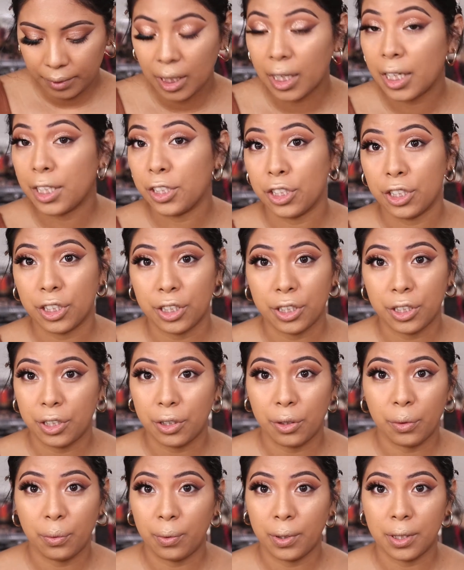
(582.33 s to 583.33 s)
it just
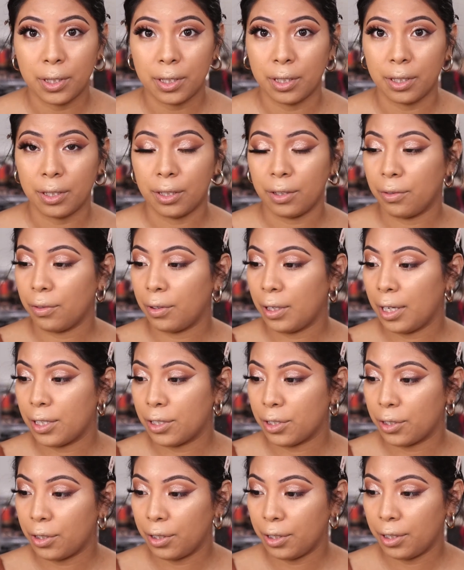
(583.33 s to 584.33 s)
wasn't
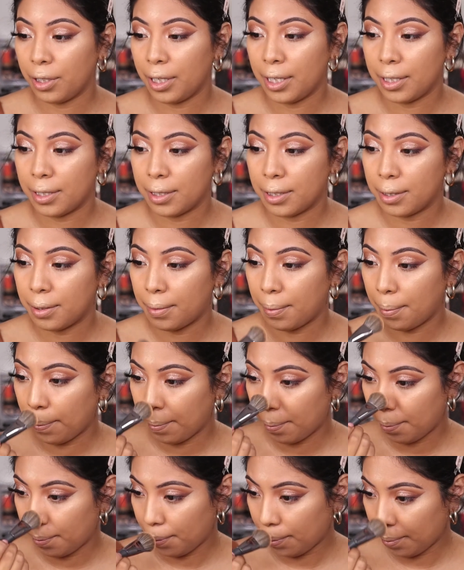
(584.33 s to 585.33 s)
as good as
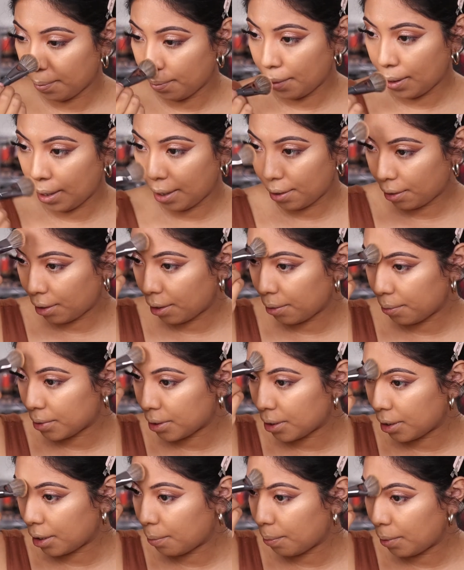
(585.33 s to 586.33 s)
I thought it was
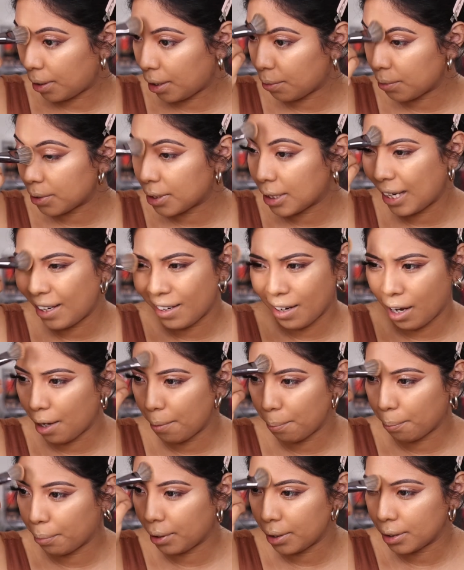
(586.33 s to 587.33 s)
going to be. I was like not
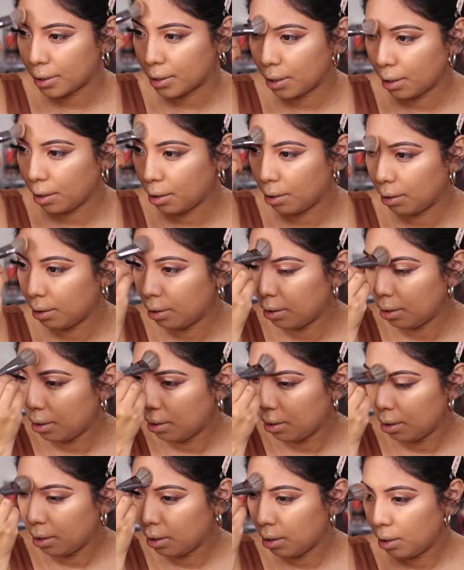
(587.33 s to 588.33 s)
impressed at all.
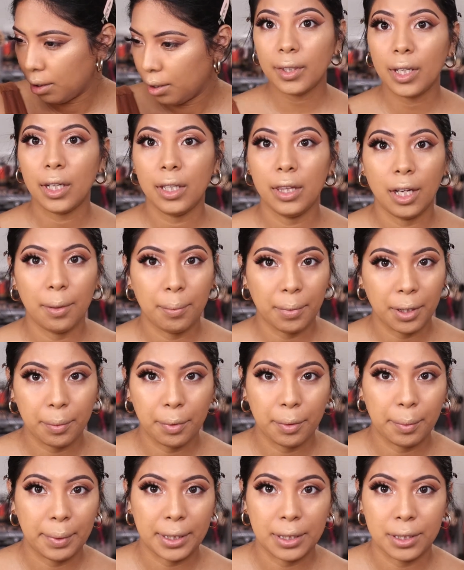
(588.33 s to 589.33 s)
Now I'm going to
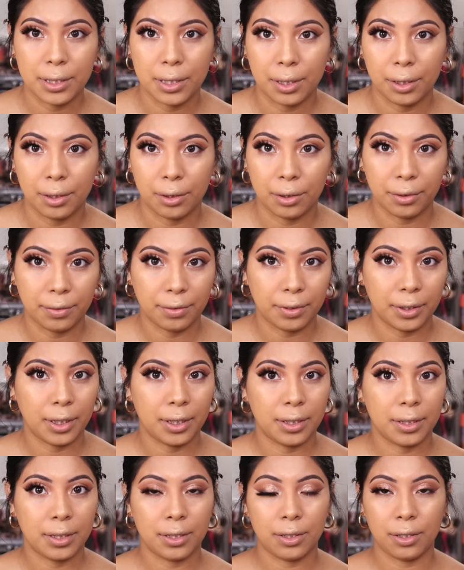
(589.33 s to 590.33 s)
put my concealer over
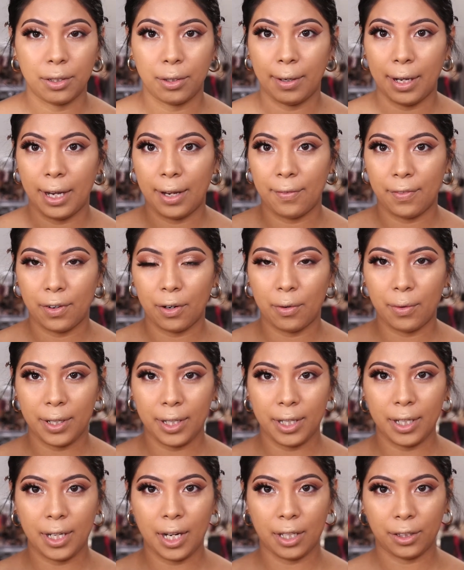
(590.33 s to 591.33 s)
this. So I've
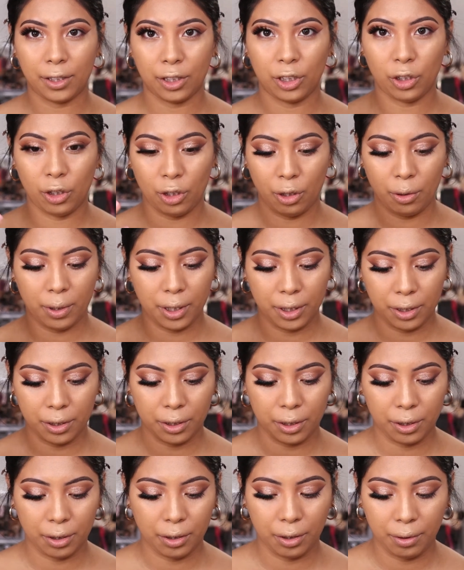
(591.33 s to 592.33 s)
already got the glow under
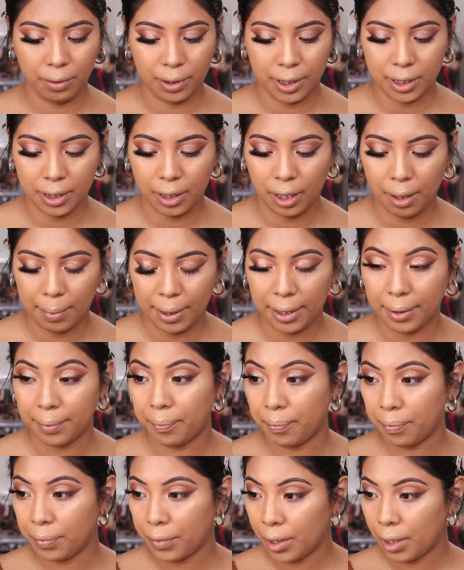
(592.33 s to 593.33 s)
the glow that's coming.
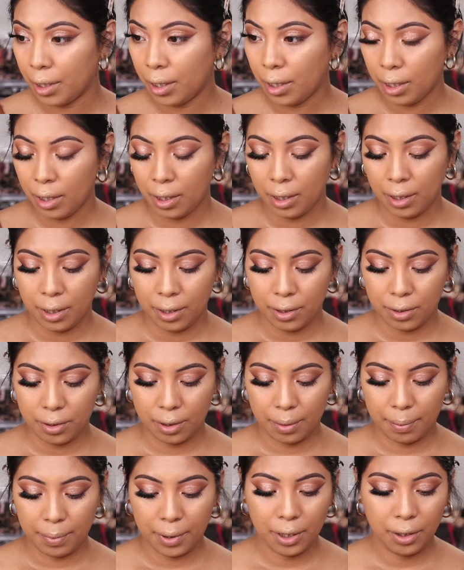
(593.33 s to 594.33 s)

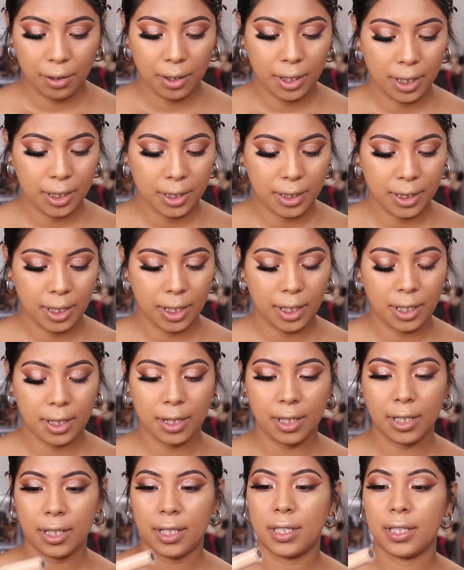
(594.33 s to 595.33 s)
So I'm going to go ahead and take
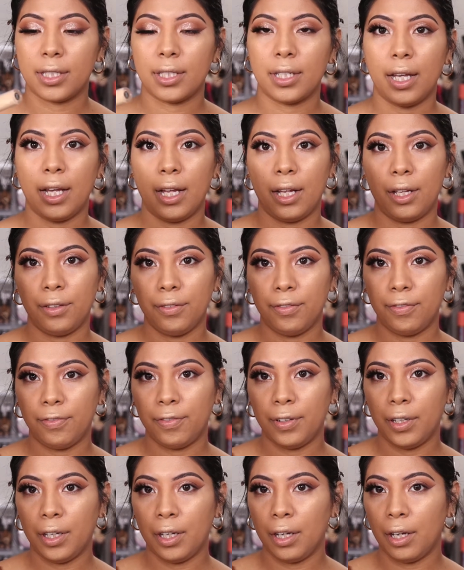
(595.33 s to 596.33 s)
this e.l.f.